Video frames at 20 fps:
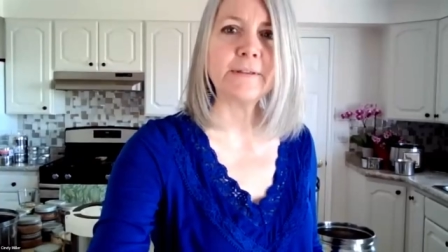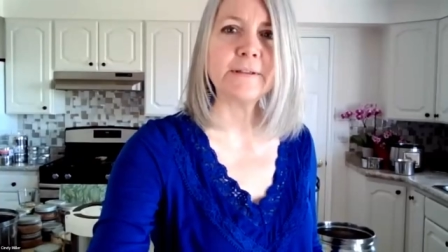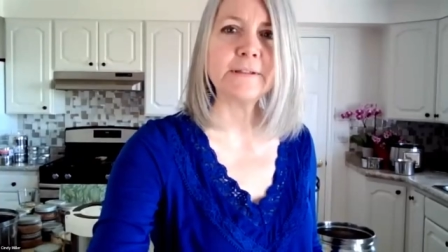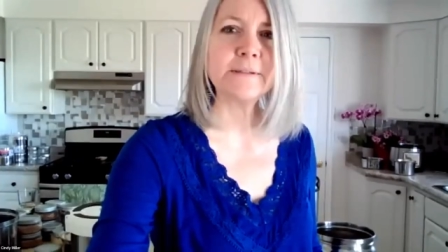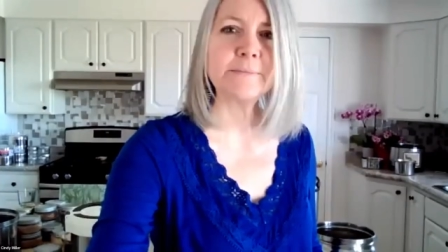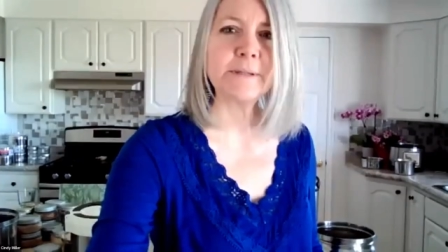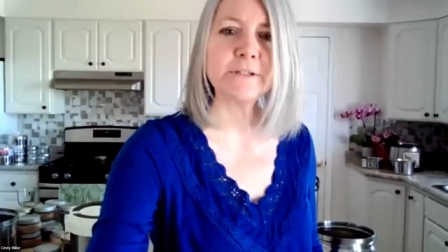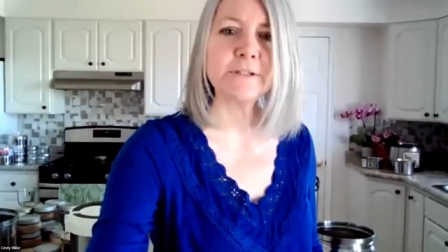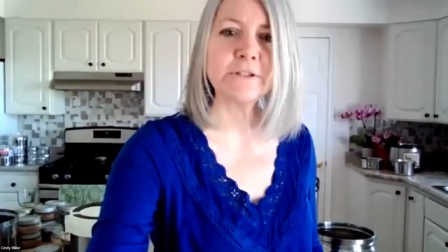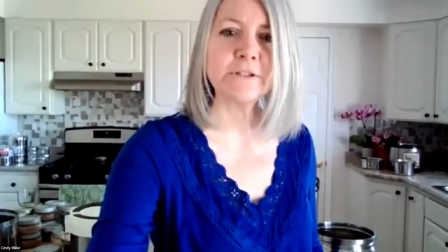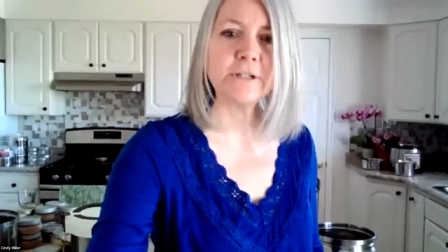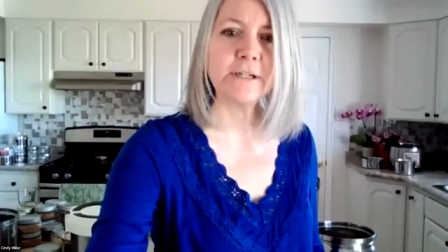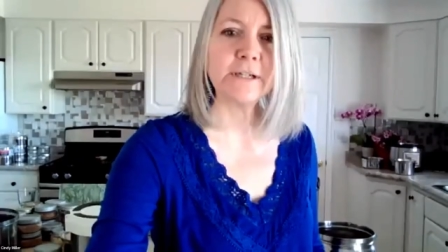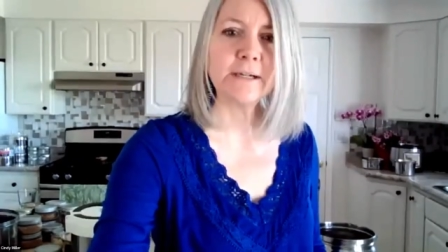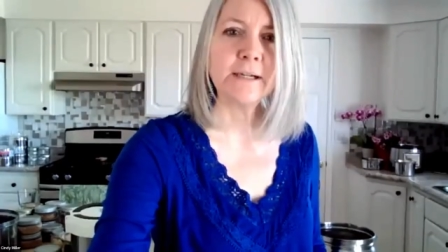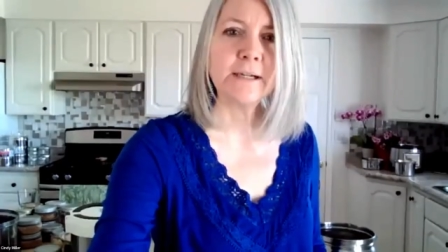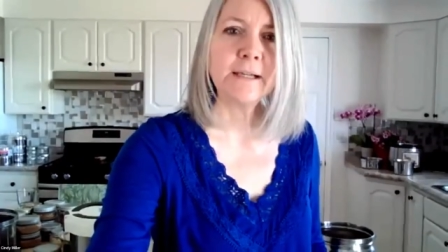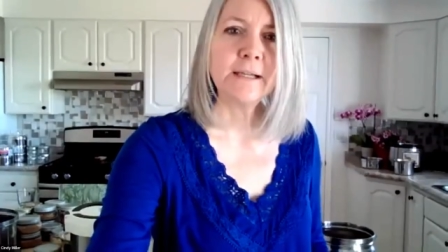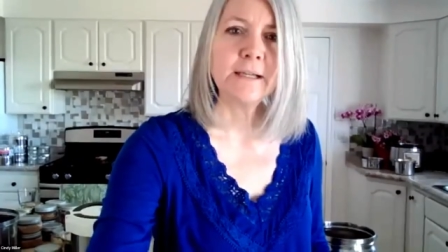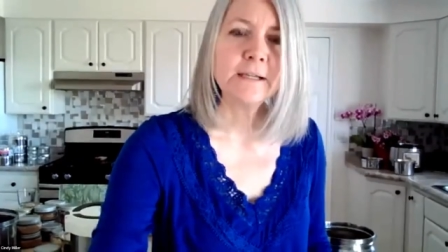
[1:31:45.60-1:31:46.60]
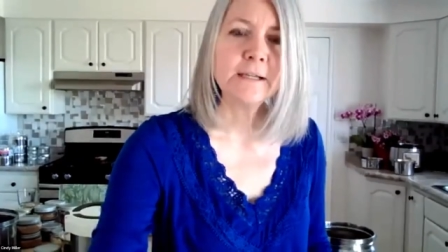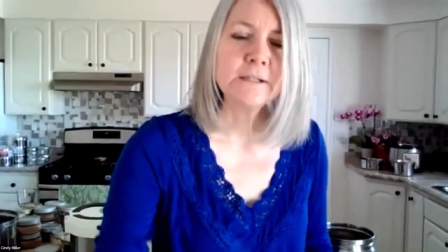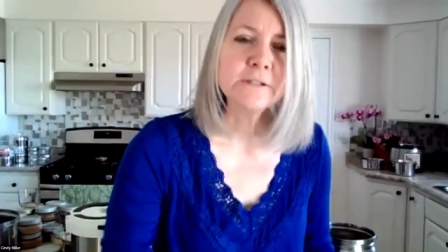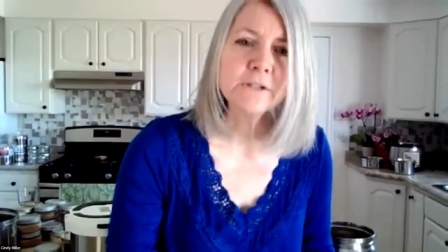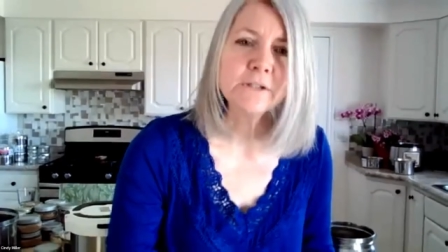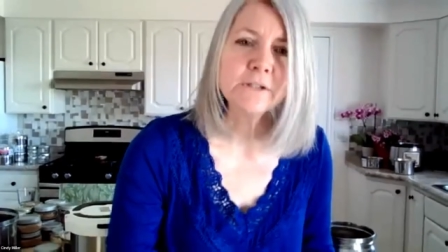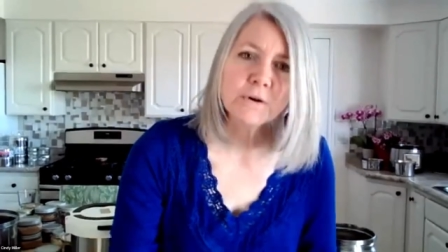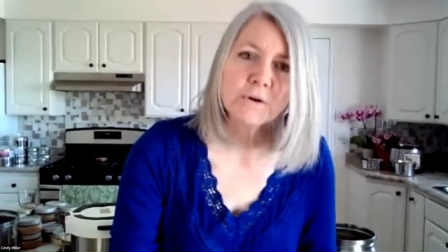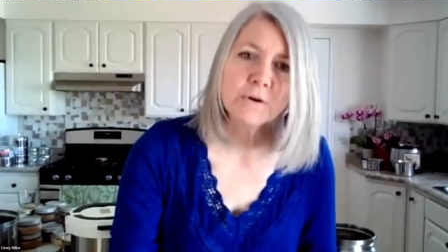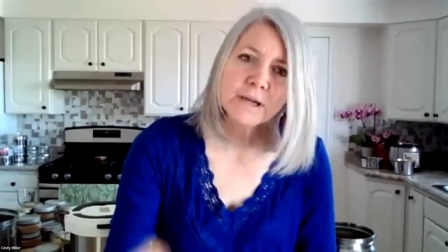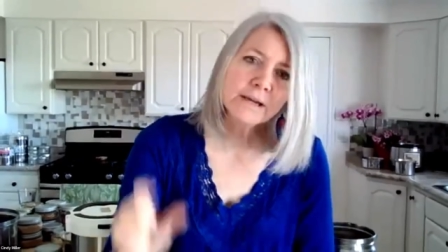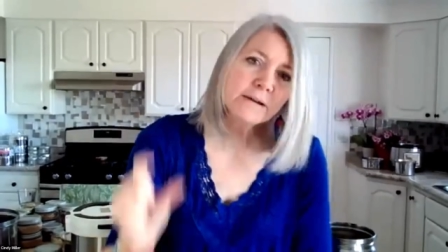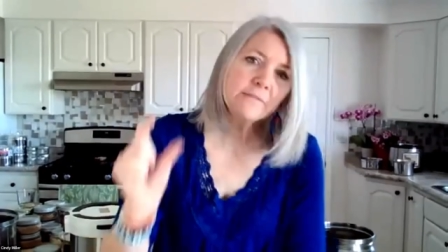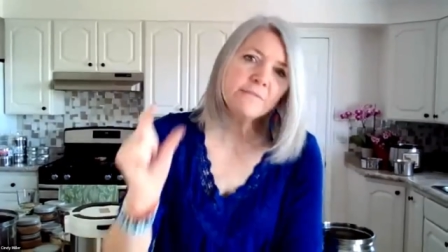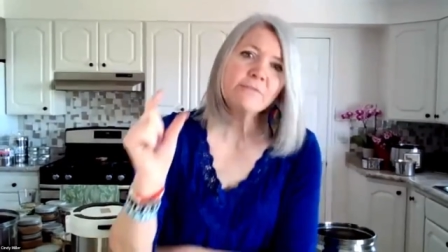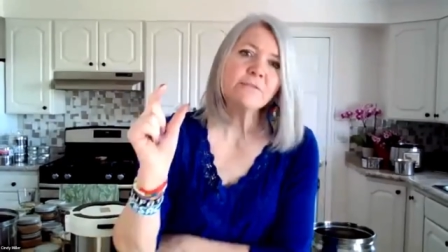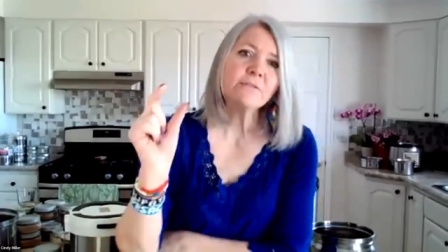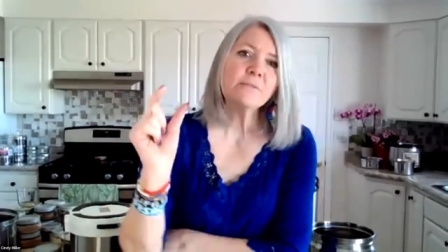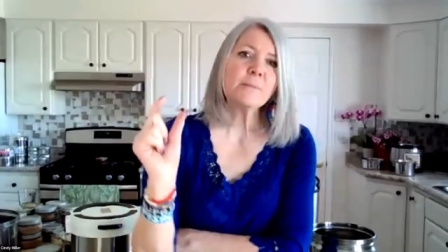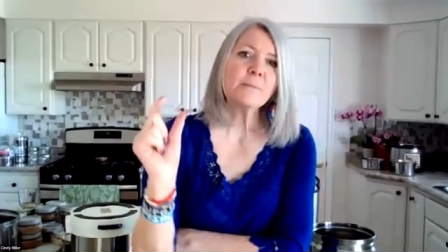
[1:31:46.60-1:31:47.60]
this picture here. So
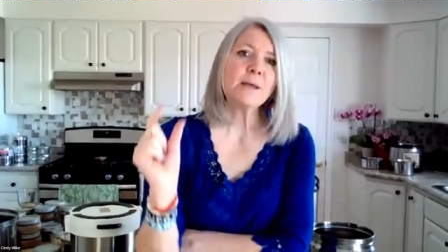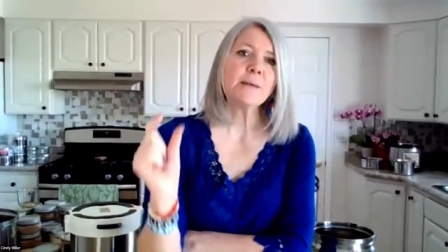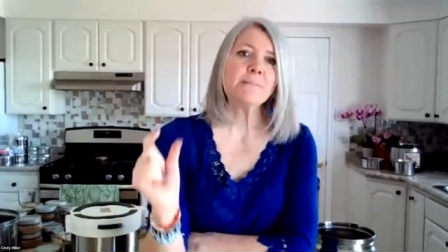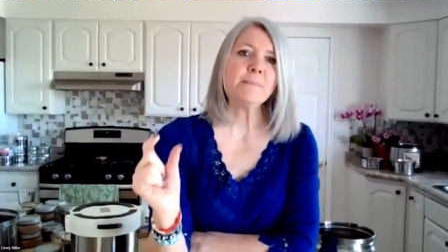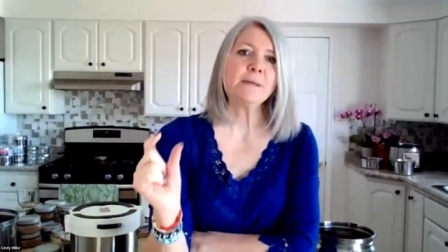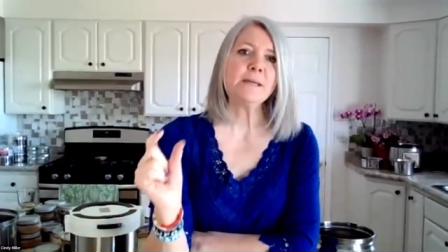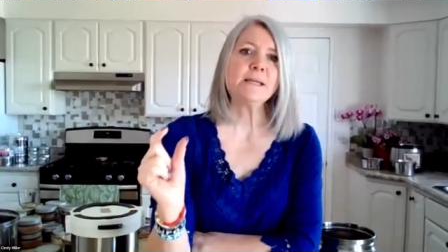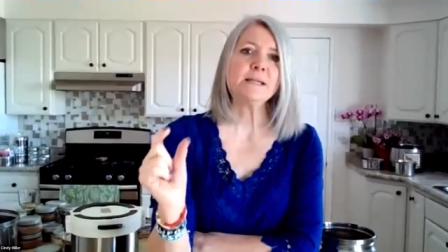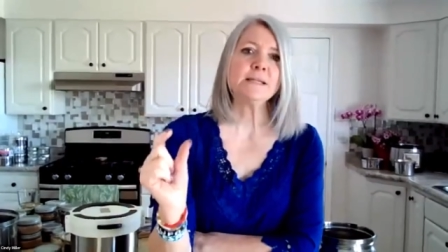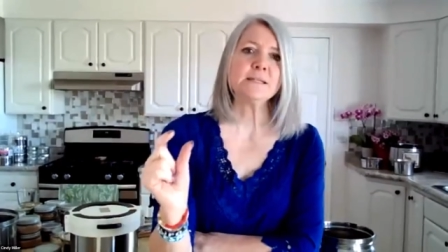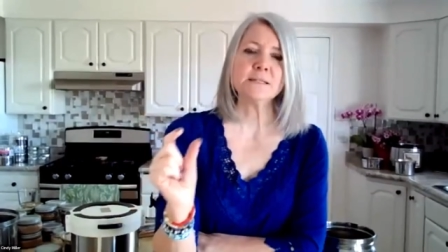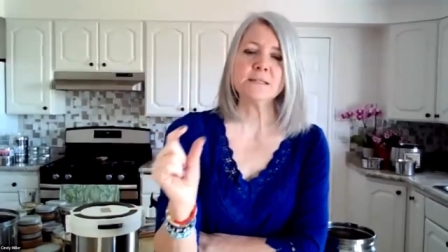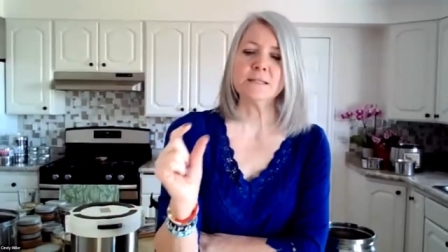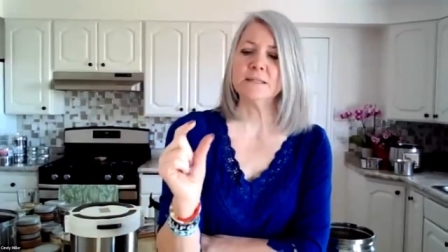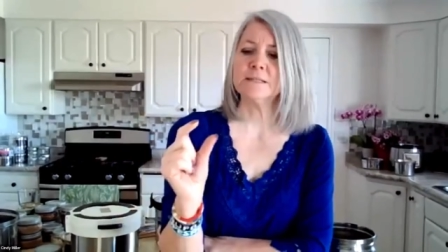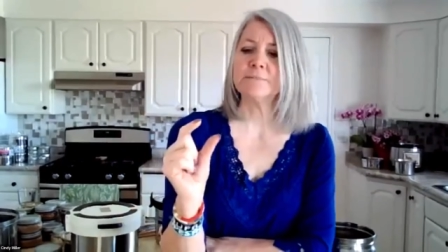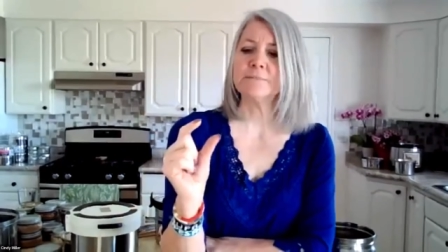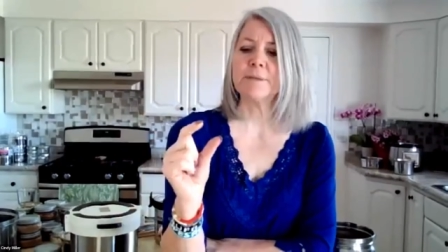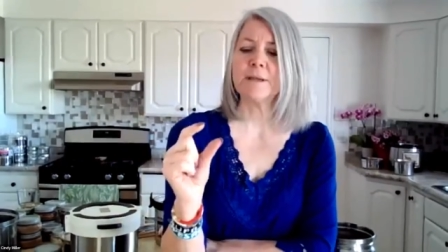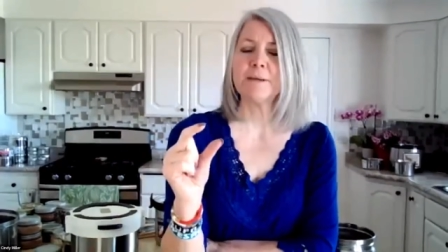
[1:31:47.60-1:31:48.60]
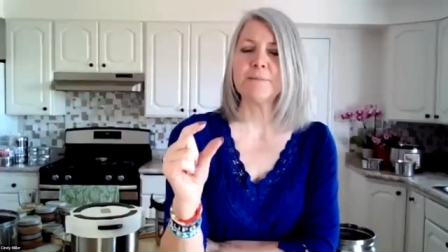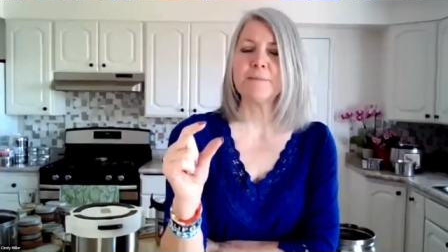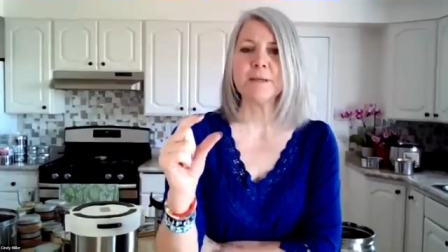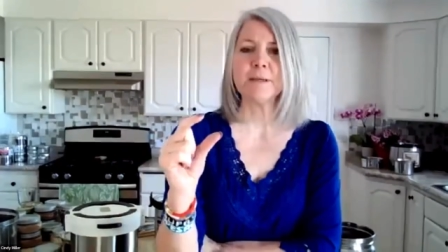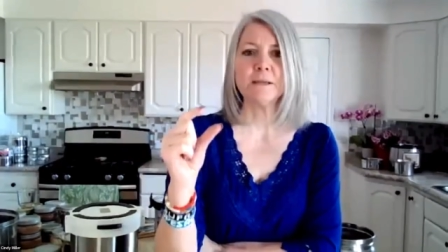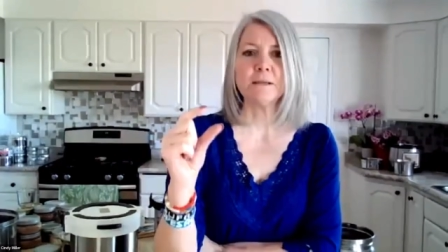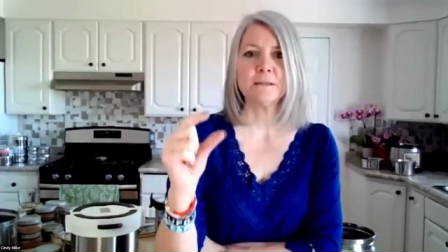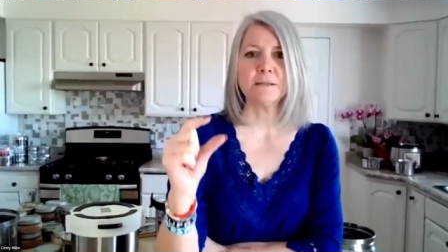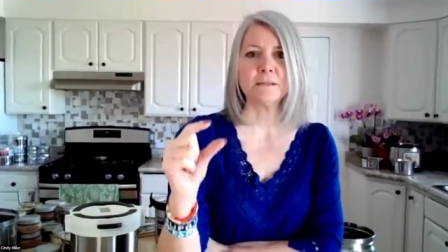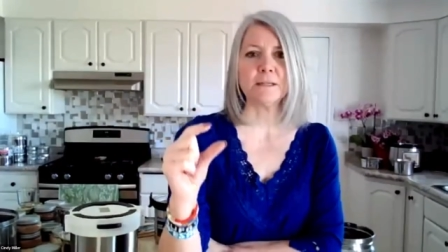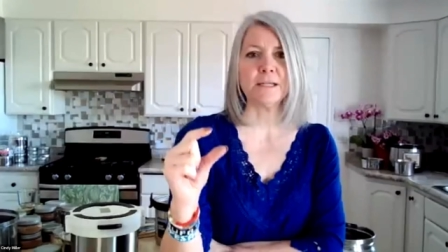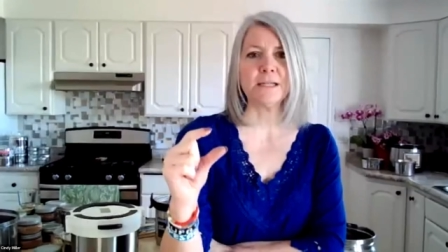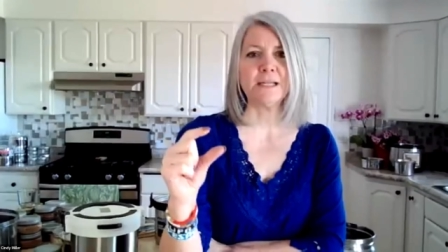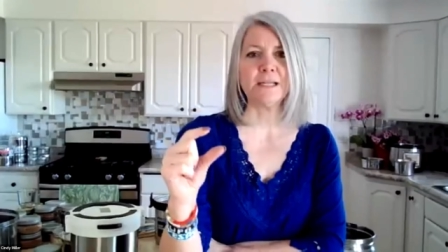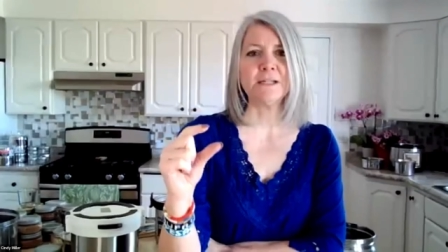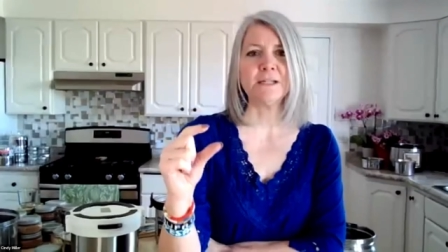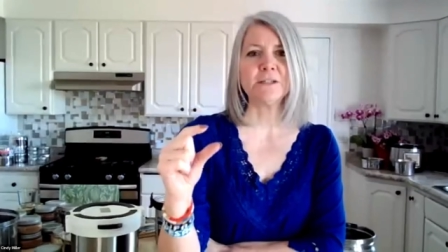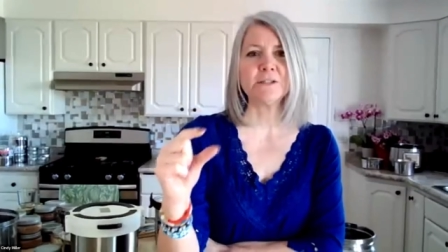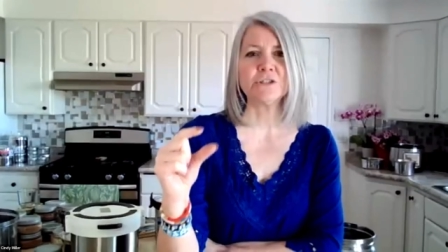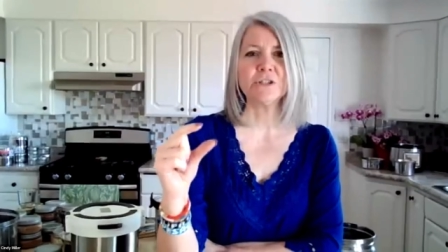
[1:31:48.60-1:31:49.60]
if my meat is maybe an
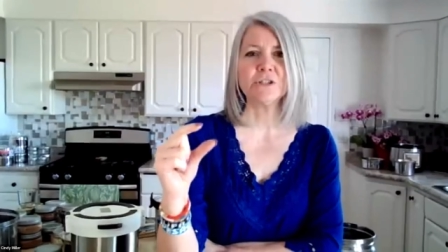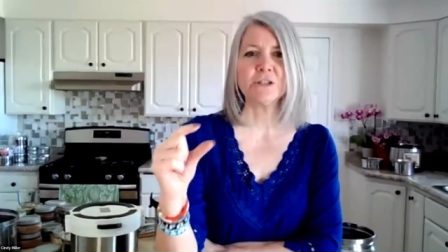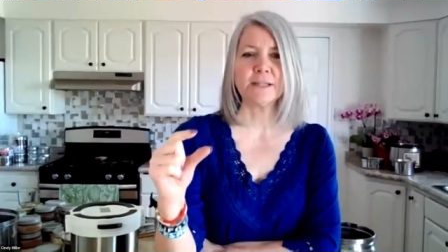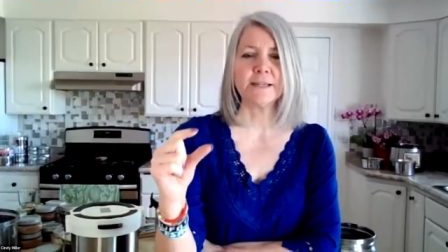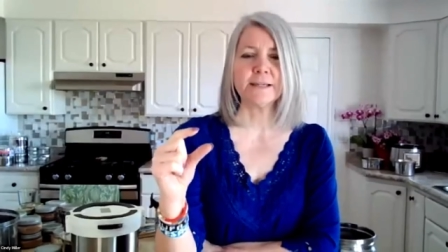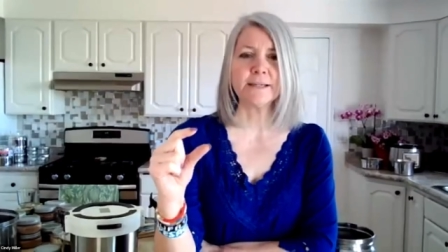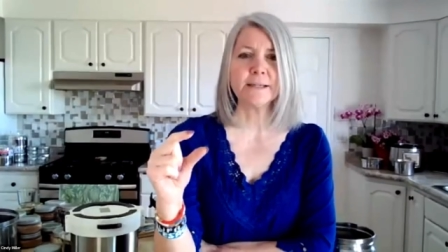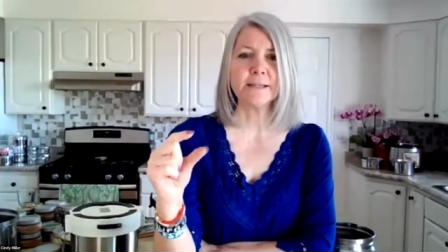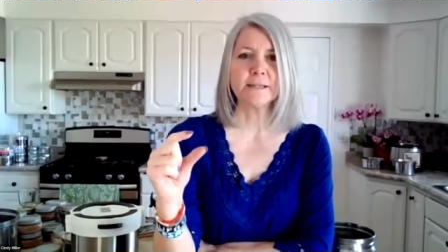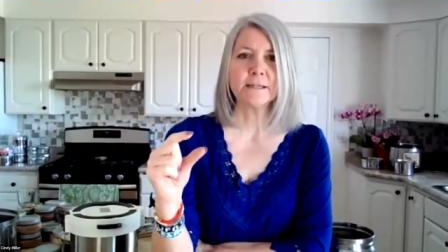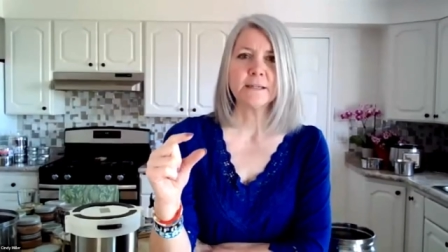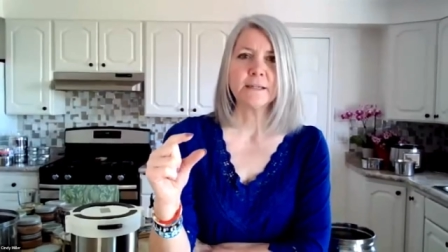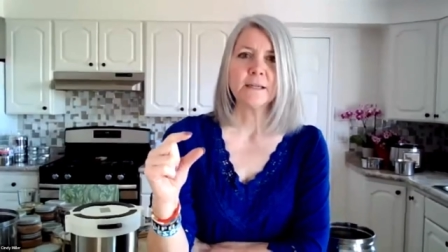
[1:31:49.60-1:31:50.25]
inch thick,